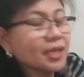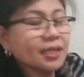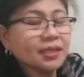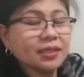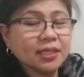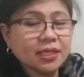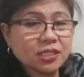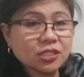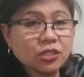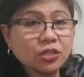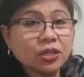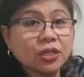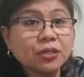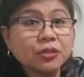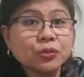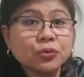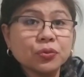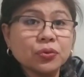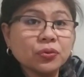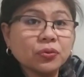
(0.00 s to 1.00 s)
This girl
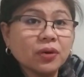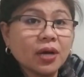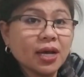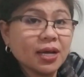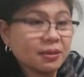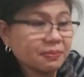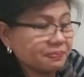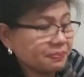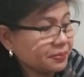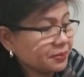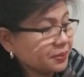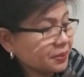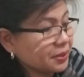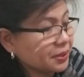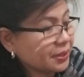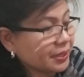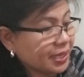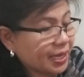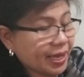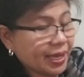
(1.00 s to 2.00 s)
grew up,
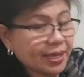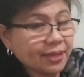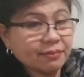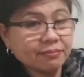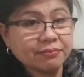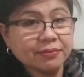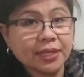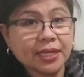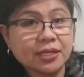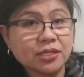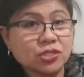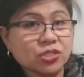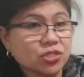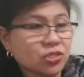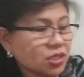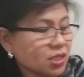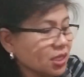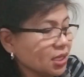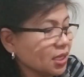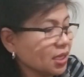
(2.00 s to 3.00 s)
okay? And
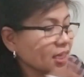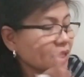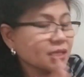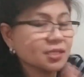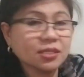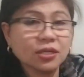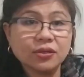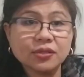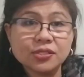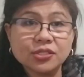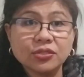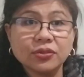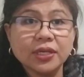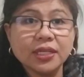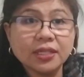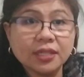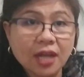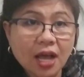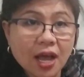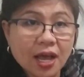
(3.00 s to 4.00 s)
she is also
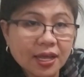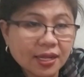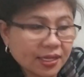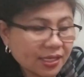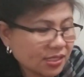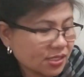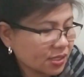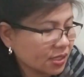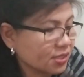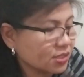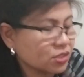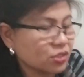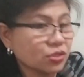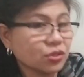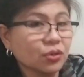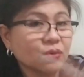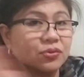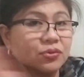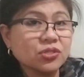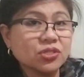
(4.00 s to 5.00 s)
in college, and
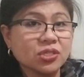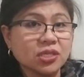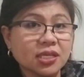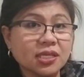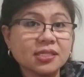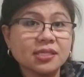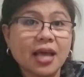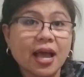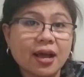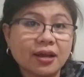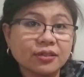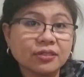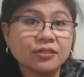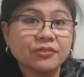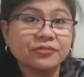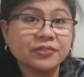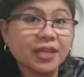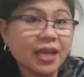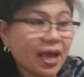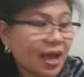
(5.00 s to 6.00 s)
so she's out
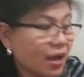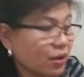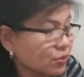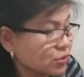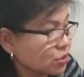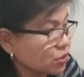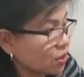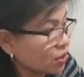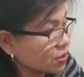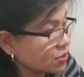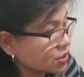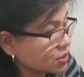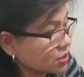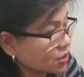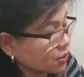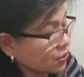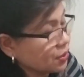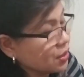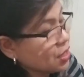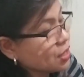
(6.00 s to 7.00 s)
of the house
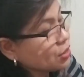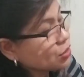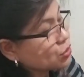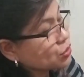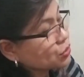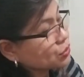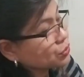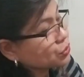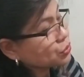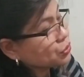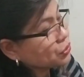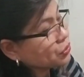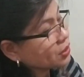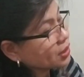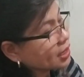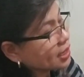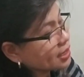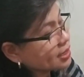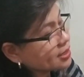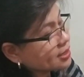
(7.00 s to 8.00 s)
also. So 2
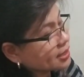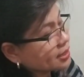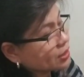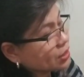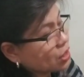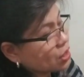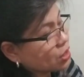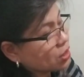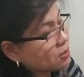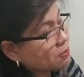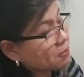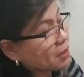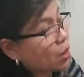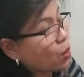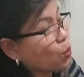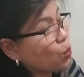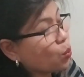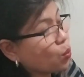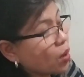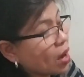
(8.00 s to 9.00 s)
kids at home,
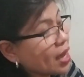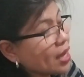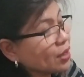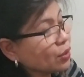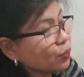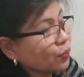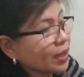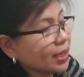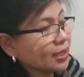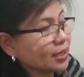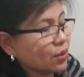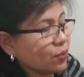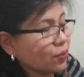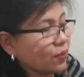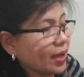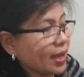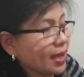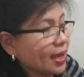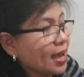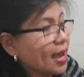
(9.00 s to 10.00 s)
but 1 went
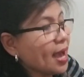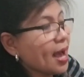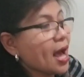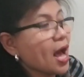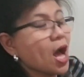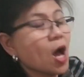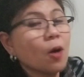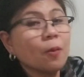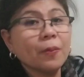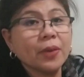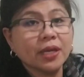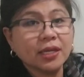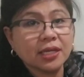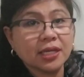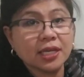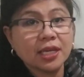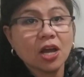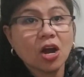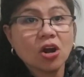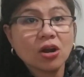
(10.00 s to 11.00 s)
away. How
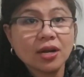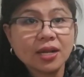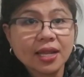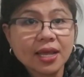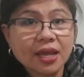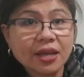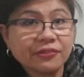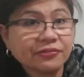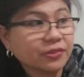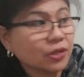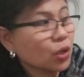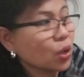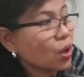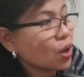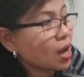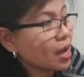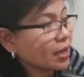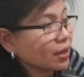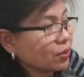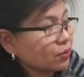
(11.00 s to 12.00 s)
many are left?
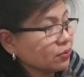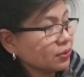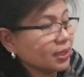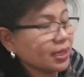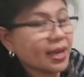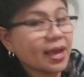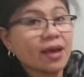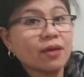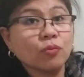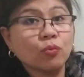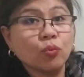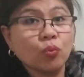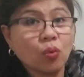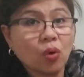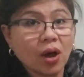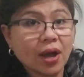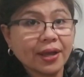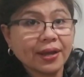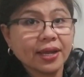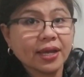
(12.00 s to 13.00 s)
I only have
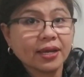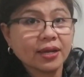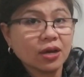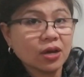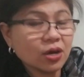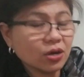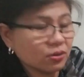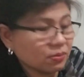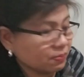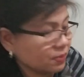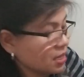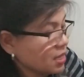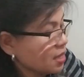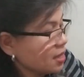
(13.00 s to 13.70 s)
1 at home.